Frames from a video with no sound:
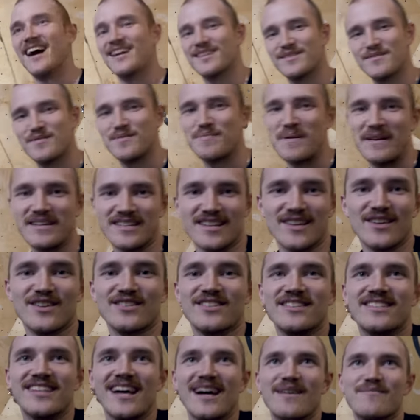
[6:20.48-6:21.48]
I spent a
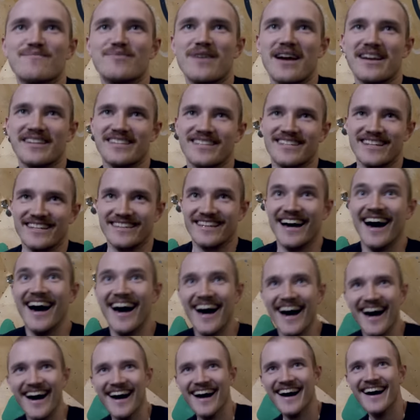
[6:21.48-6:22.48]
lot of time practicing
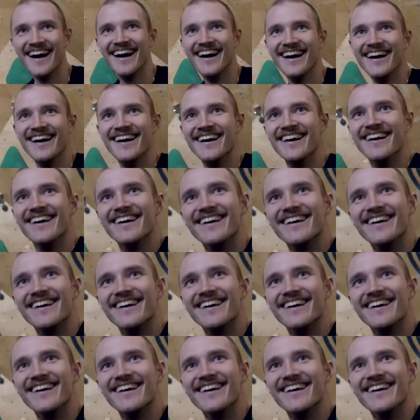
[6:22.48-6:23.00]
that.